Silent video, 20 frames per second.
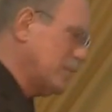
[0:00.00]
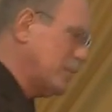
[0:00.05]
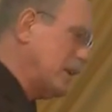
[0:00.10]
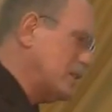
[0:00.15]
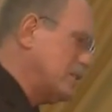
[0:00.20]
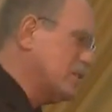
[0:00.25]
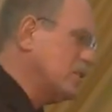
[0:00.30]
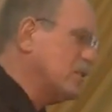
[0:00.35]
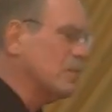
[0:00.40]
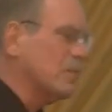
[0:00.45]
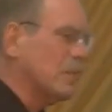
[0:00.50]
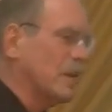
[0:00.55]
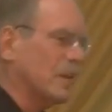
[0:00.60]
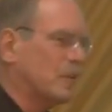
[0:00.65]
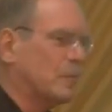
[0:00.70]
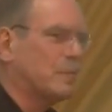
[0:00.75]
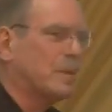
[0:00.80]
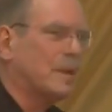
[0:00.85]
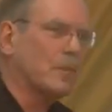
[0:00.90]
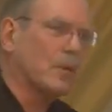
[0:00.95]
about too
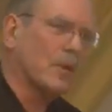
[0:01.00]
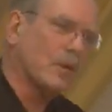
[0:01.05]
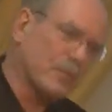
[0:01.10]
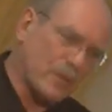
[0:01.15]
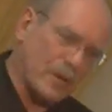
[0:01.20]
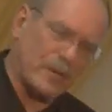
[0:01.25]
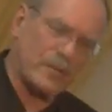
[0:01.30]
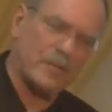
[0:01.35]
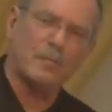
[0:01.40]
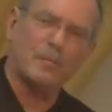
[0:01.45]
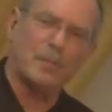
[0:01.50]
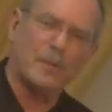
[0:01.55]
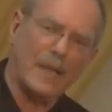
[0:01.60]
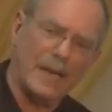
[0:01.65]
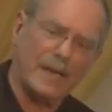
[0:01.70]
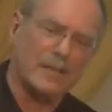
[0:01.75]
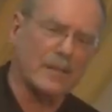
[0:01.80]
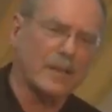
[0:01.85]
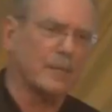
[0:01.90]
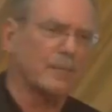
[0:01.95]
much. People dressed in
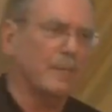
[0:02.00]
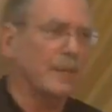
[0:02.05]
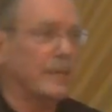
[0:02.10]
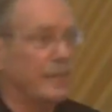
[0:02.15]
black like